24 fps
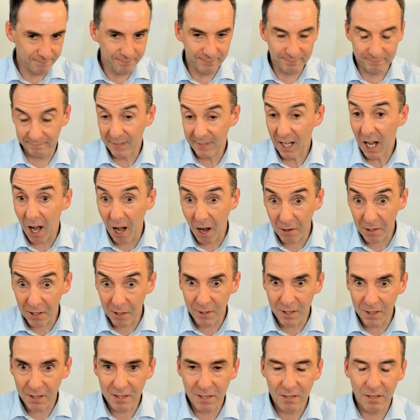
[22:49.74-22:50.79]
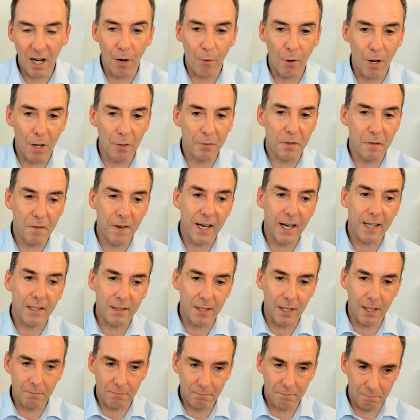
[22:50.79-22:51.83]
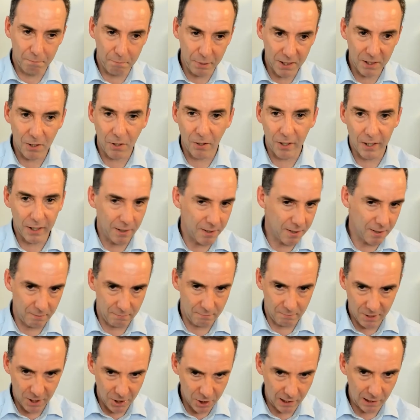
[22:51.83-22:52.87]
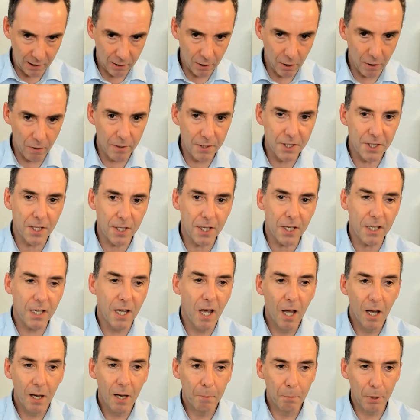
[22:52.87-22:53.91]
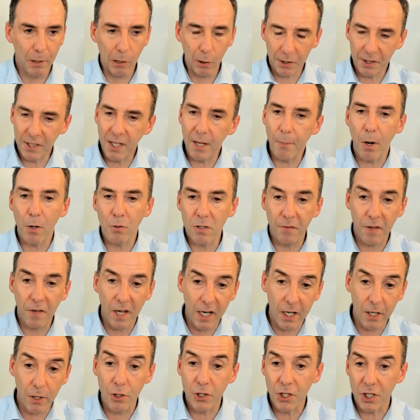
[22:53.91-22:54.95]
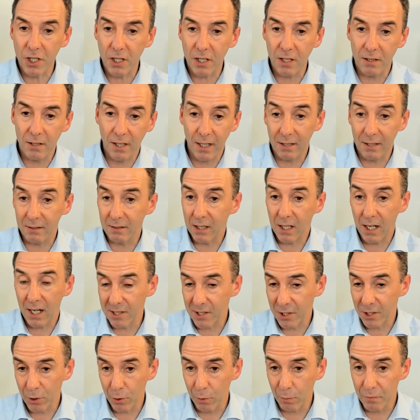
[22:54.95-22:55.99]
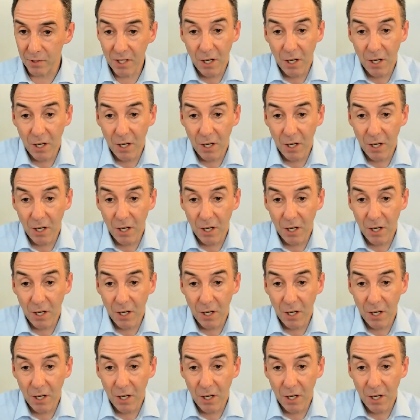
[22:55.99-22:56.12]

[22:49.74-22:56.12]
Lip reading: argument around the fact that Bitcoin is a digital currency, but look at the amount of energy it consumes.